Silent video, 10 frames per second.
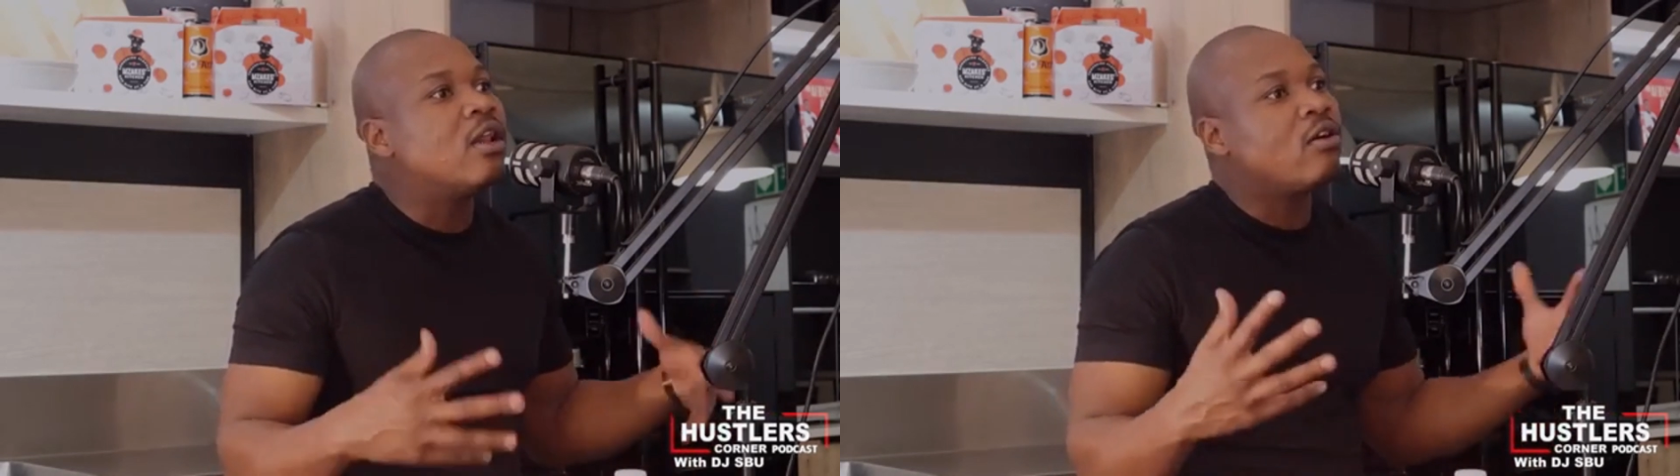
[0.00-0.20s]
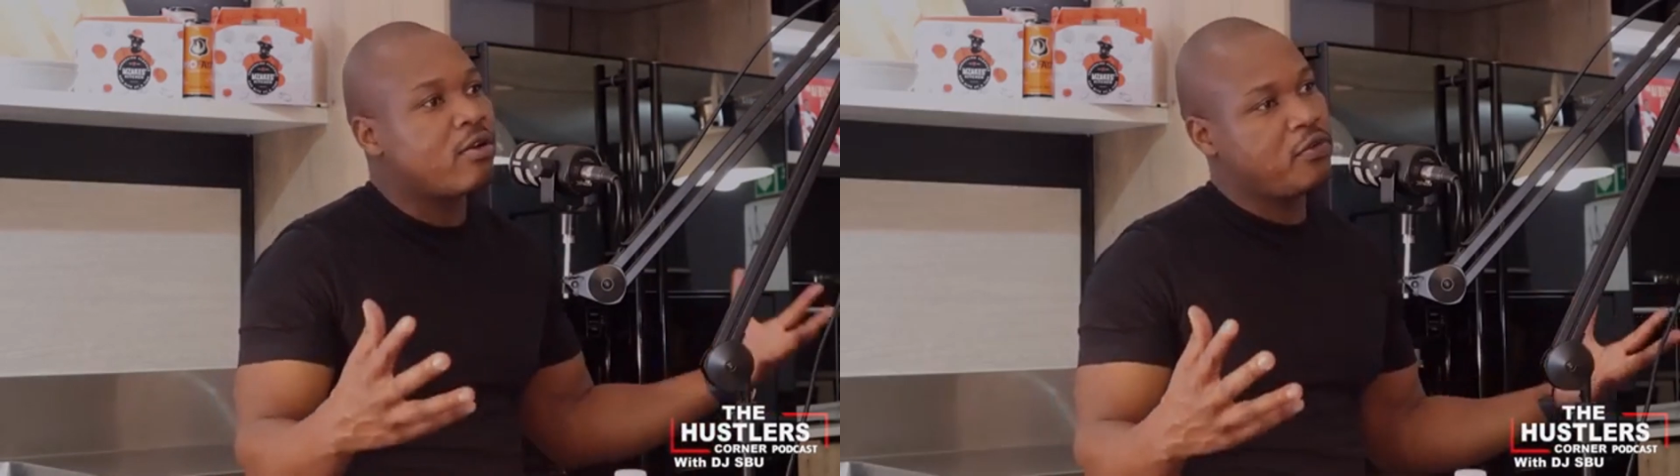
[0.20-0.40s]

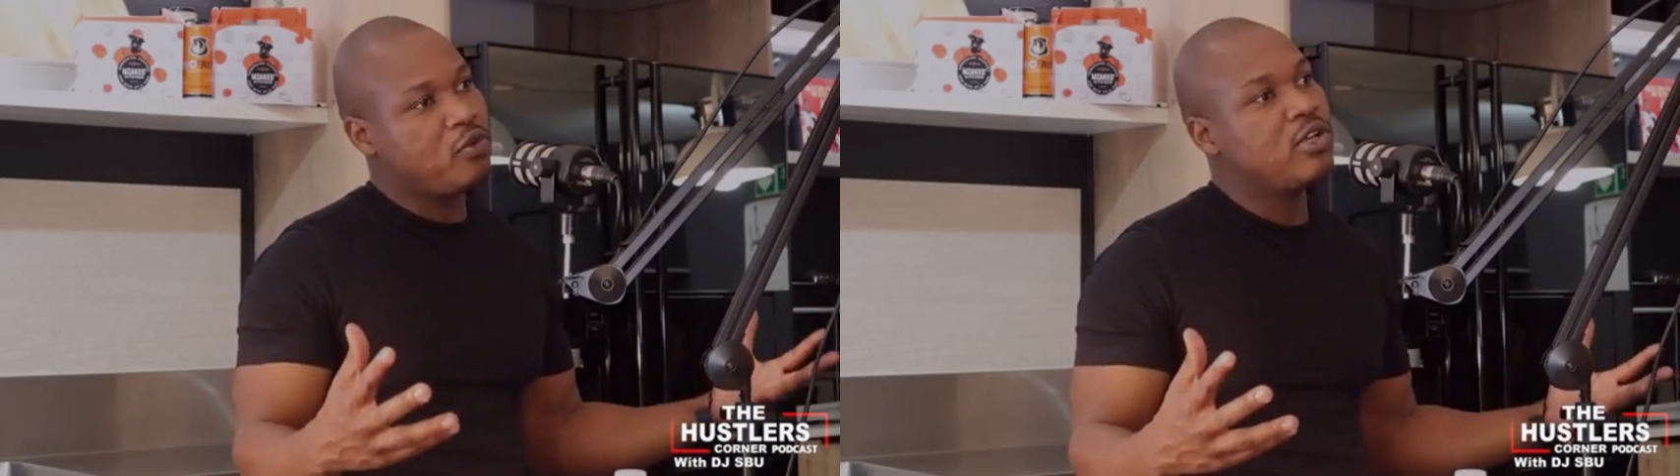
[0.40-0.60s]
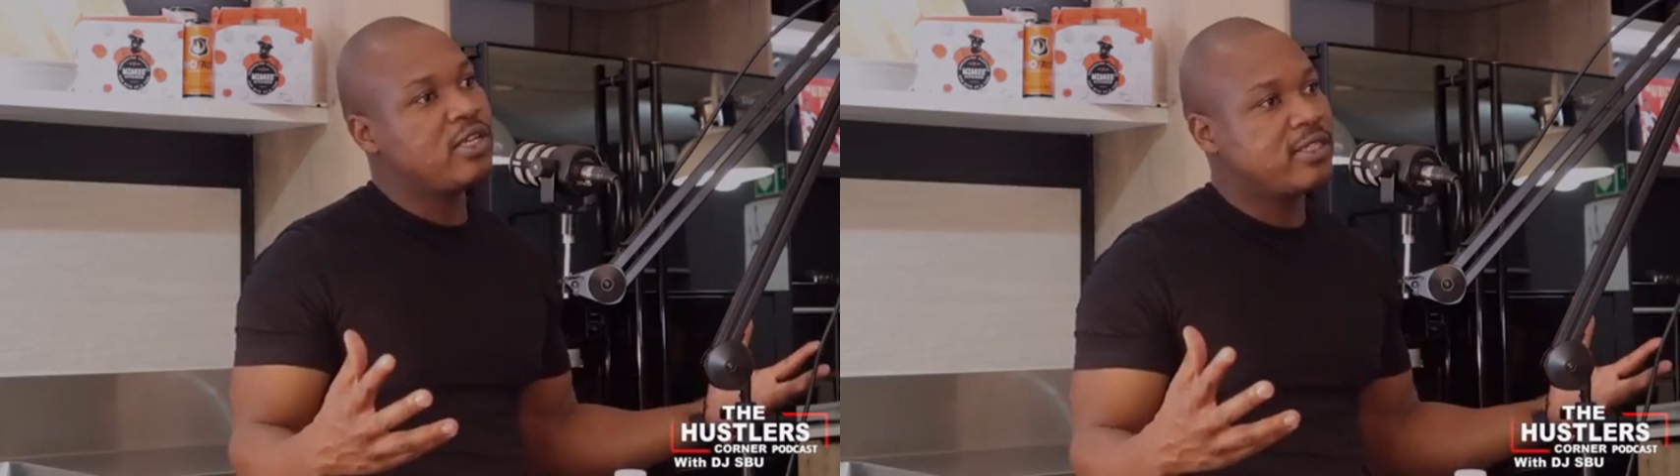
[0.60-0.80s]
a lot of
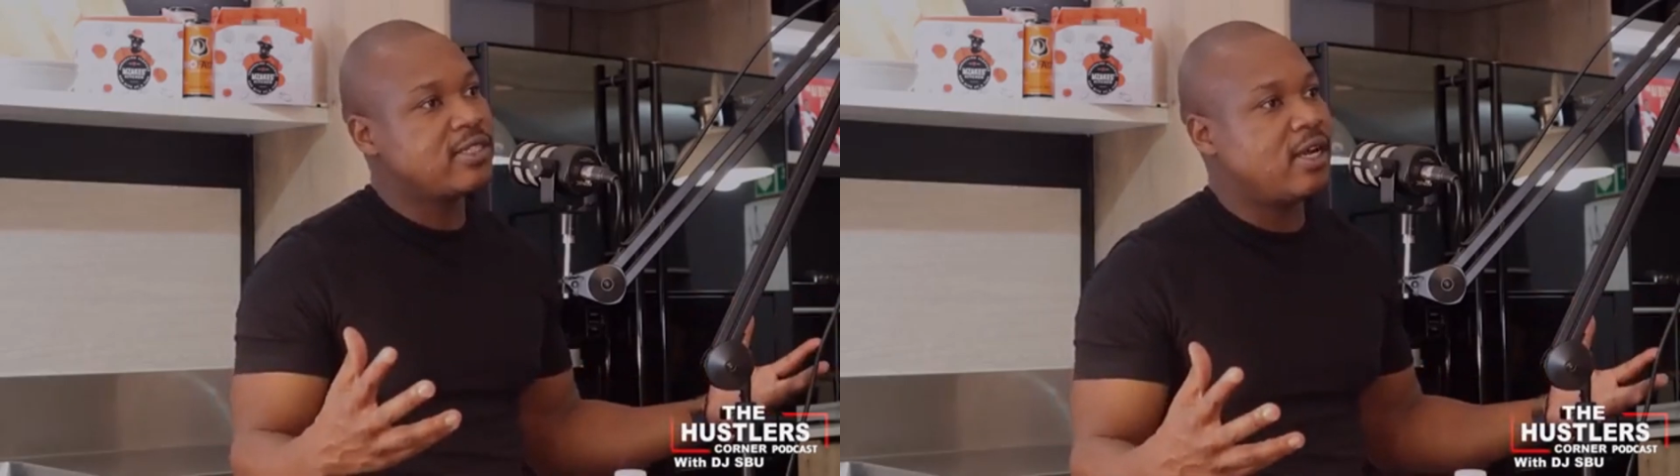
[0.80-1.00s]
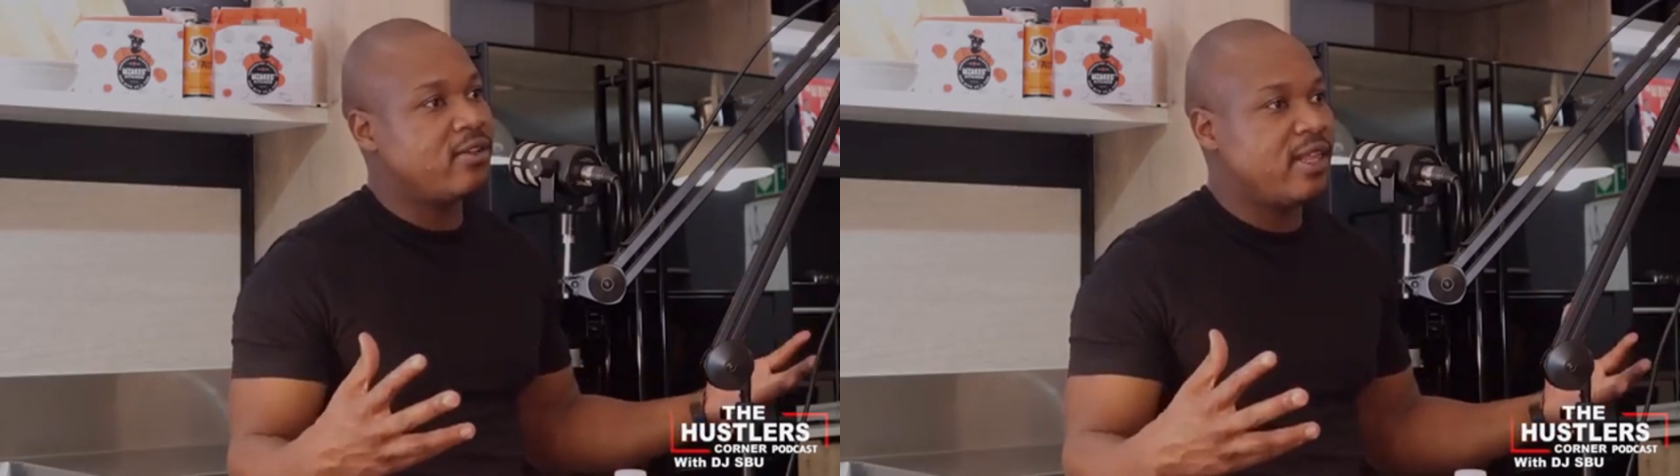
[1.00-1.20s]

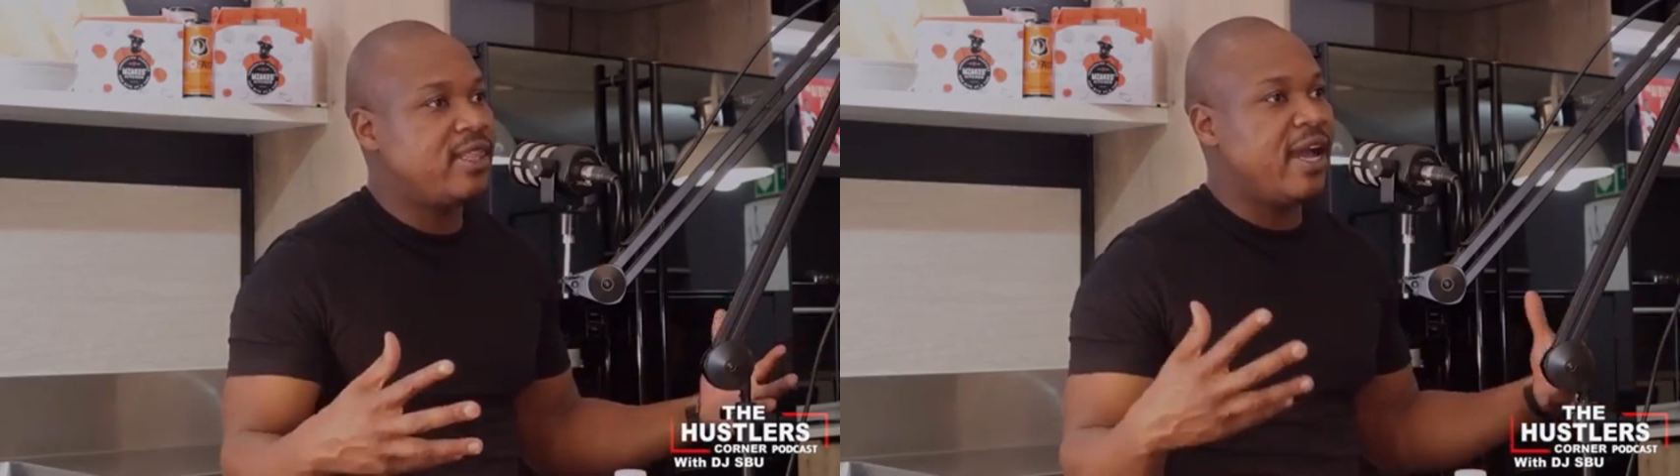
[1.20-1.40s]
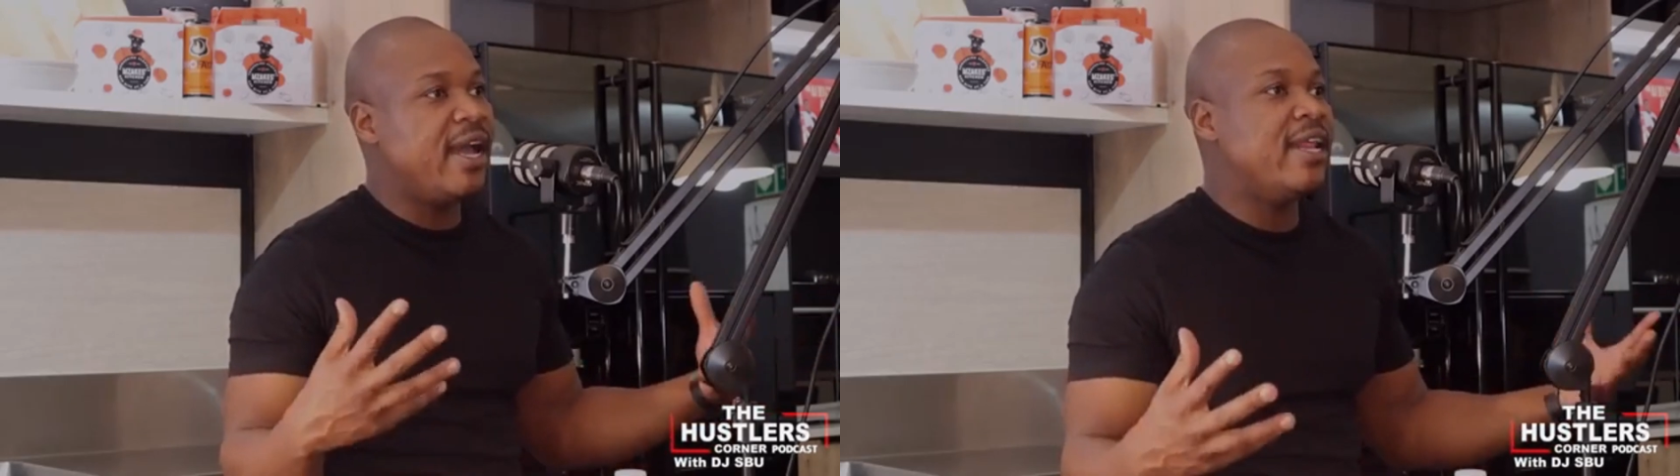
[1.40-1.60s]
units now that they're